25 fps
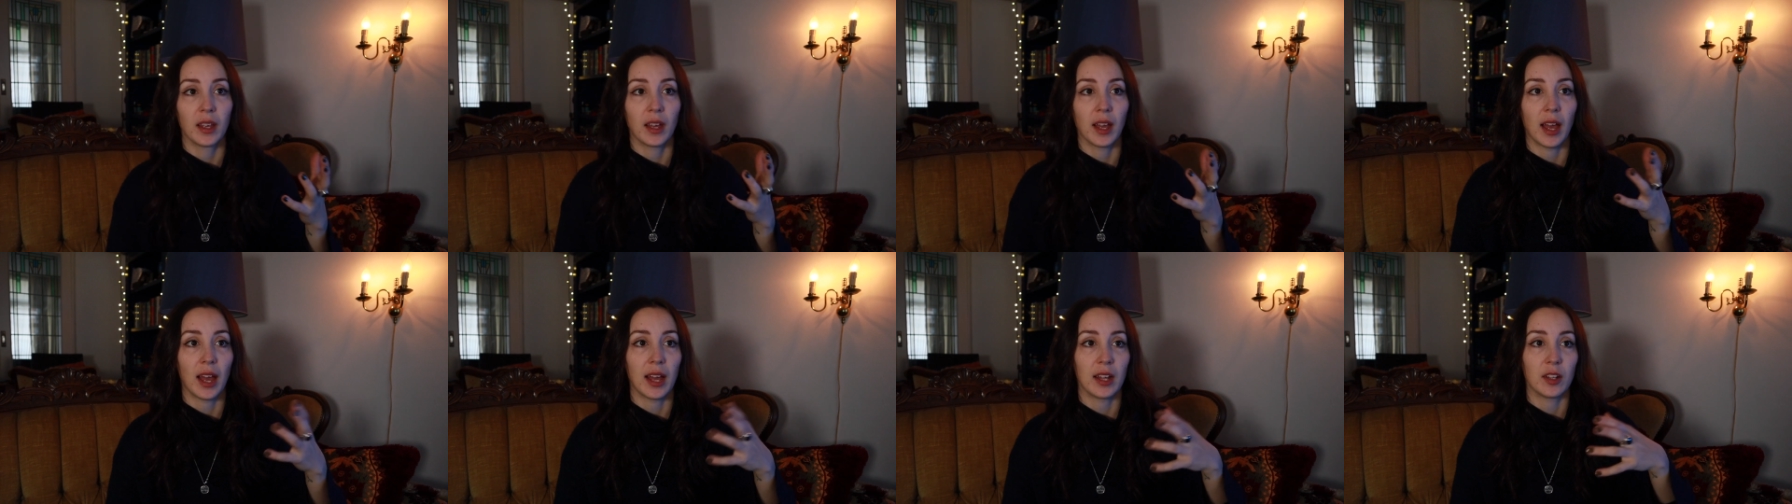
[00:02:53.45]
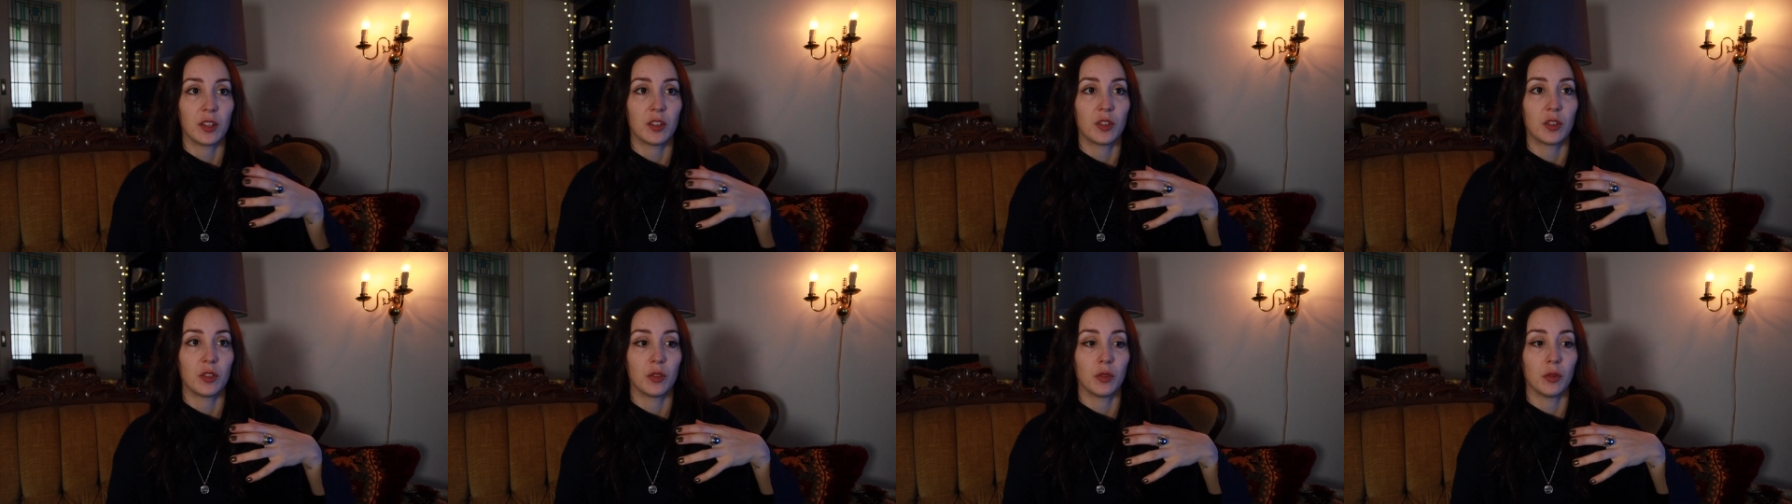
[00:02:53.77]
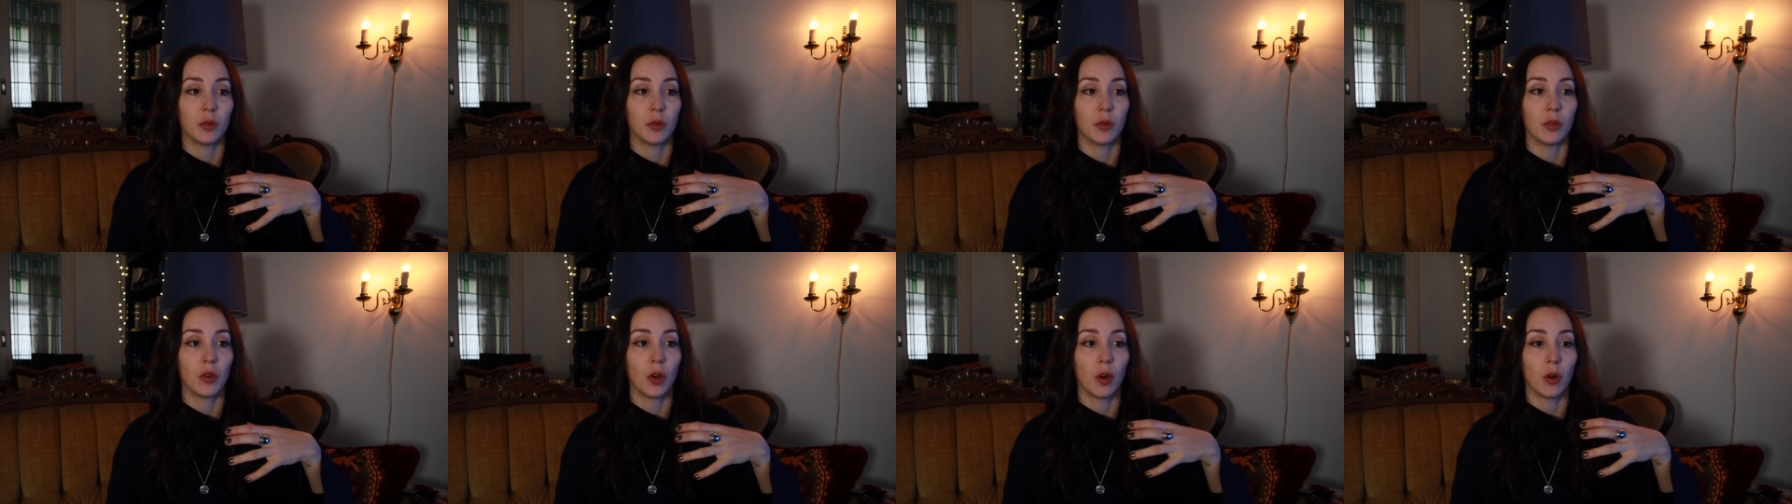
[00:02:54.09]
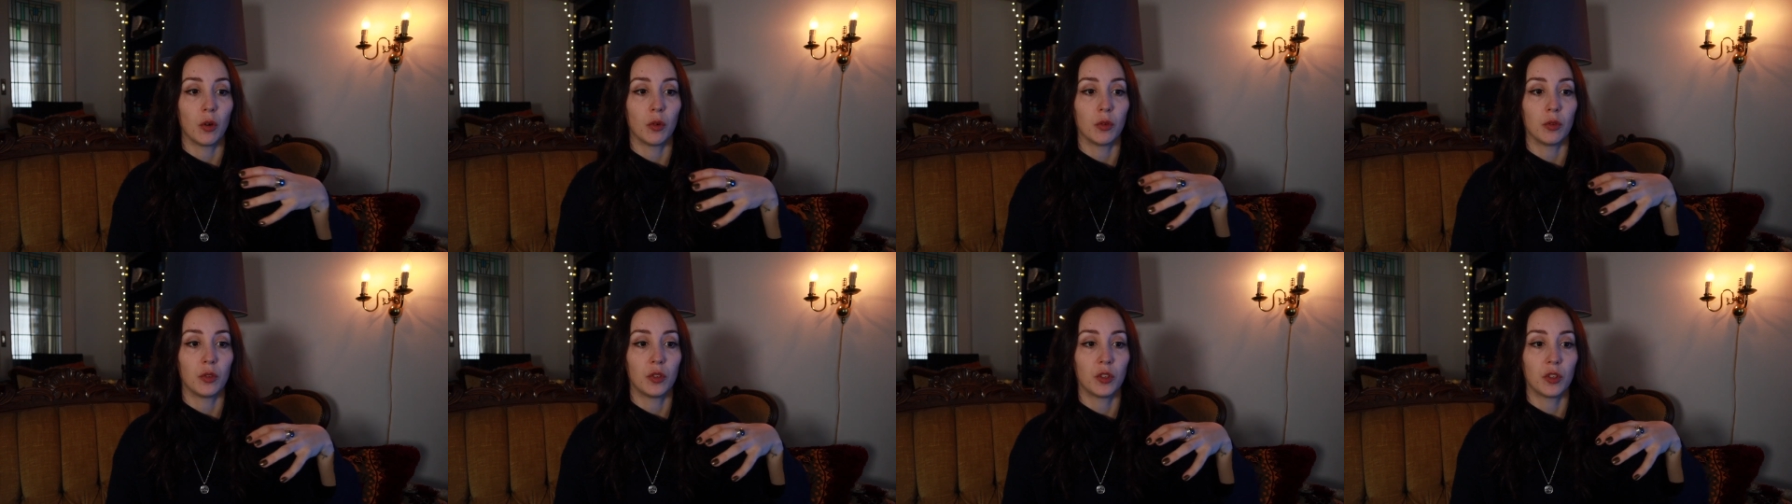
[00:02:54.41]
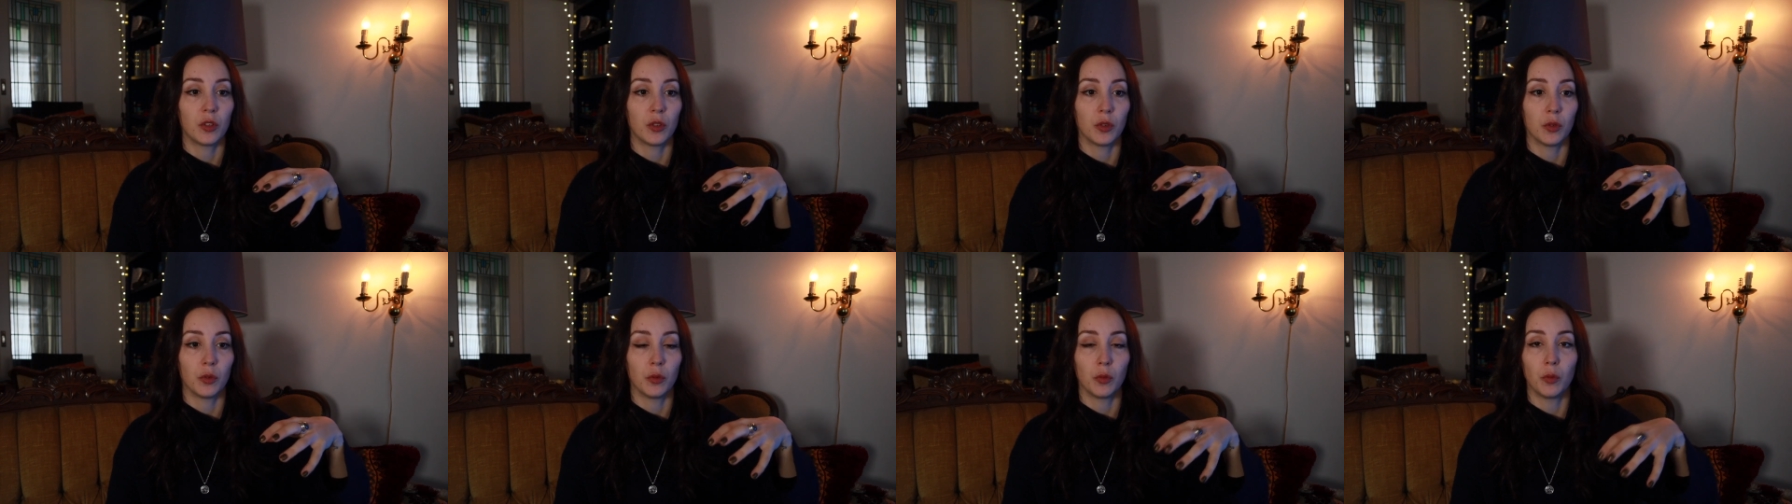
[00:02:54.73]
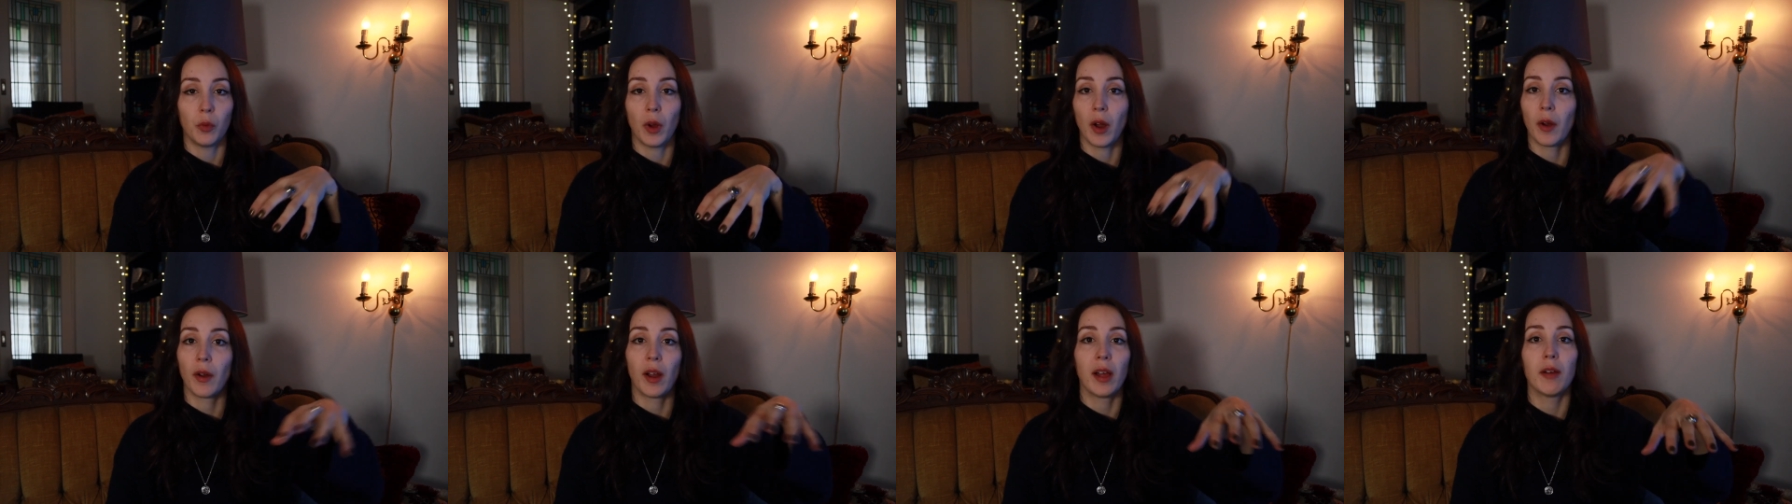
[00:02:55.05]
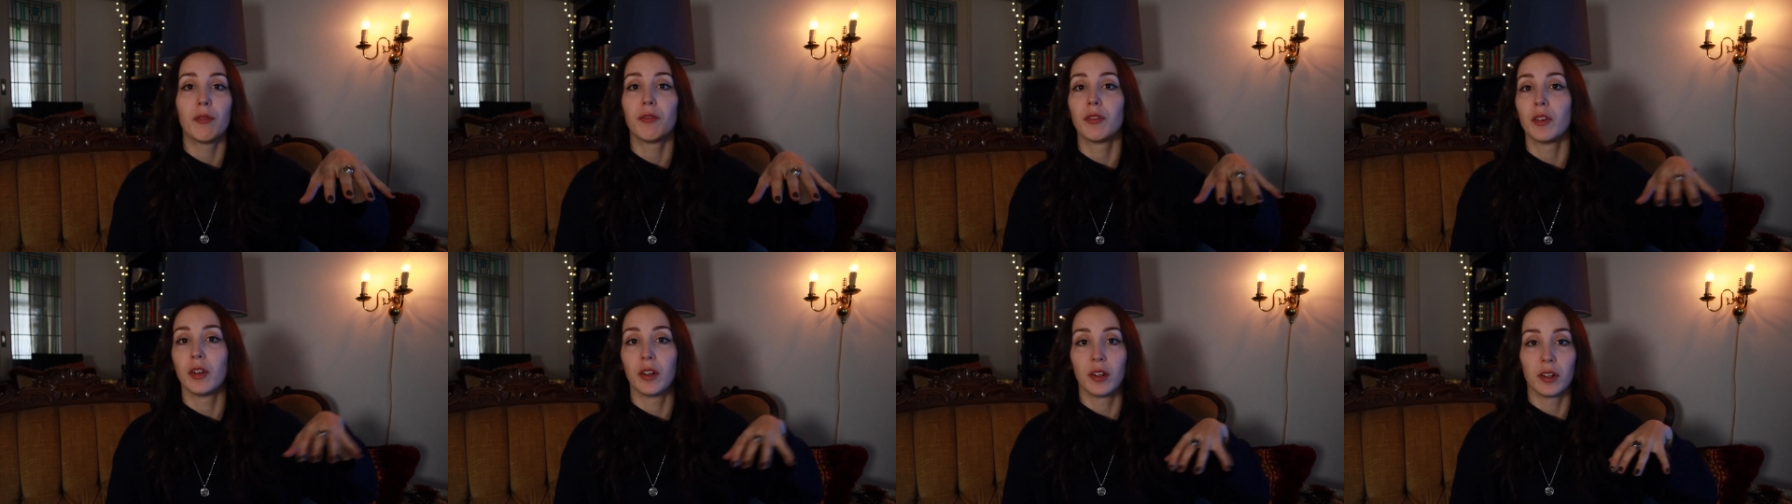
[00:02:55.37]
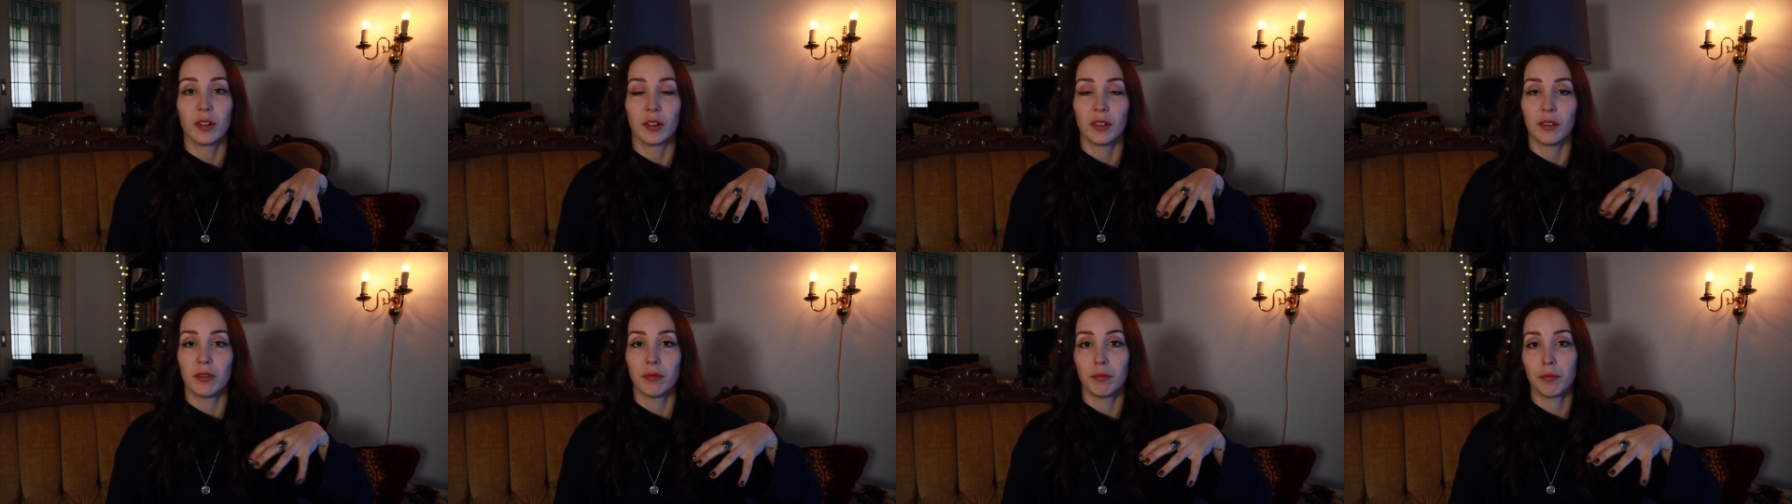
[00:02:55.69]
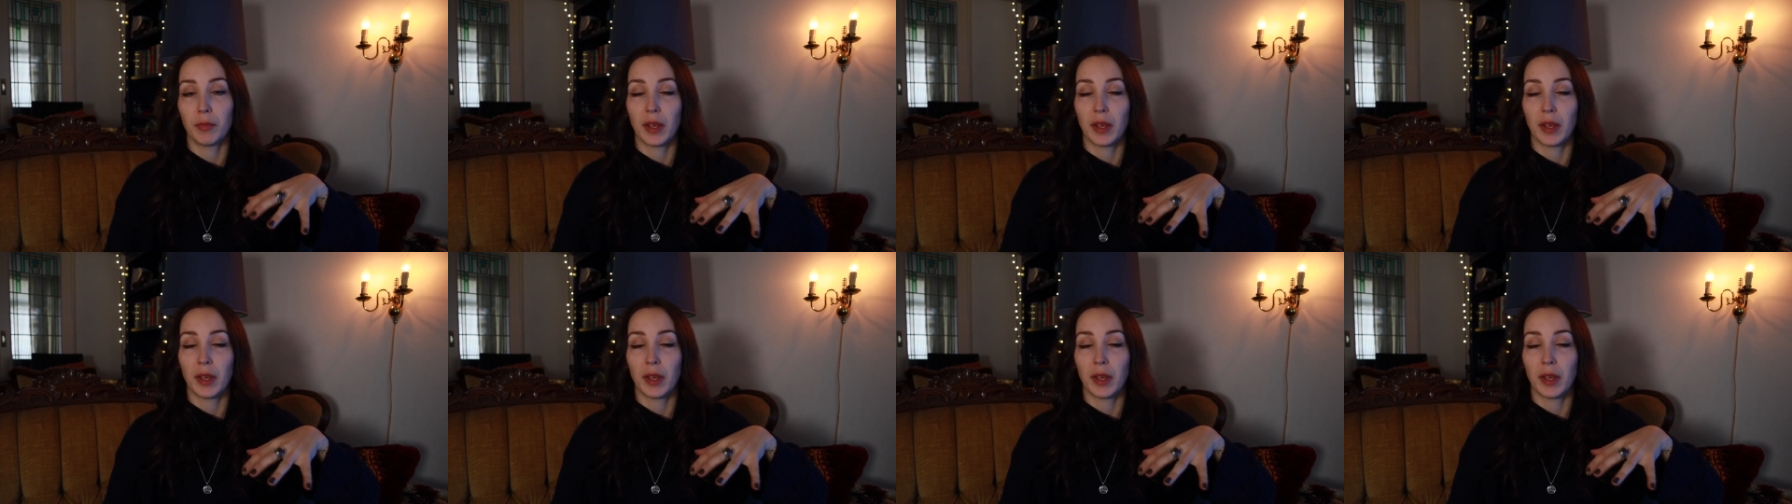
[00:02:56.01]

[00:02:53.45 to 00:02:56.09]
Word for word: had to go to wherever